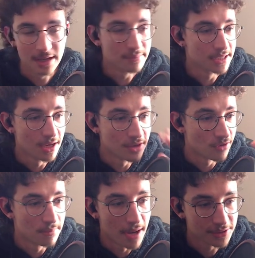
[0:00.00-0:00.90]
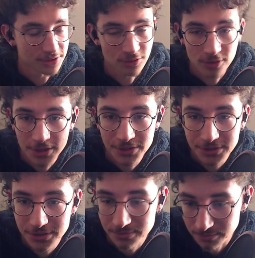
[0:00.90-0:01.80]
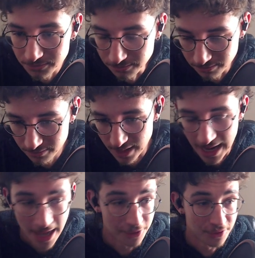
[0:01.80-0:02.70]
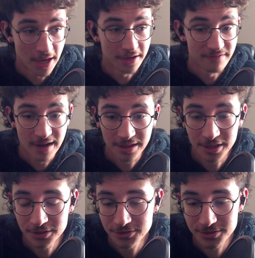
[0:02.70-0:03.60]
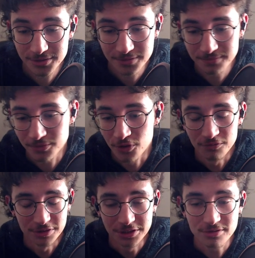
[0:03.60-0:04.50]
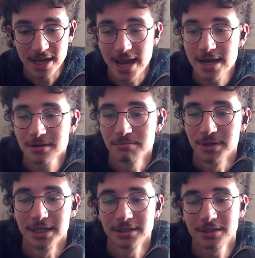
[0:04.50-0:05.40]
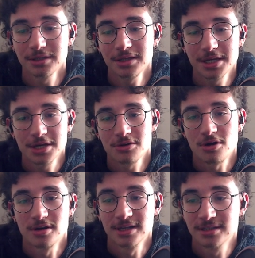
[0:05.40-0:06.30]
be other repositories I don't know how to find those. Hopefully you can, but here are a